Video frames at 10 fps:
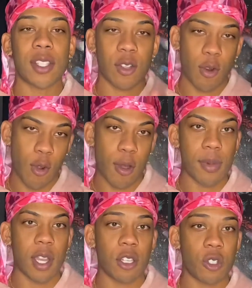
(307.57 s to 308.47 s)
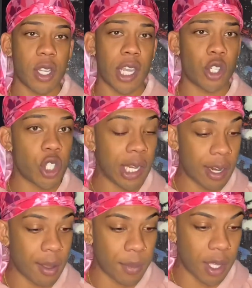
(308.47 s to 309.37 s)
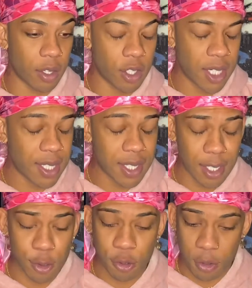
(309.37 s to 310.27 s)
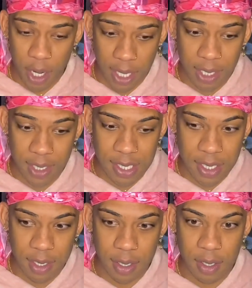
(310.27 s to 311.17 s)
to her home country and cheat on me. Jesus Christ.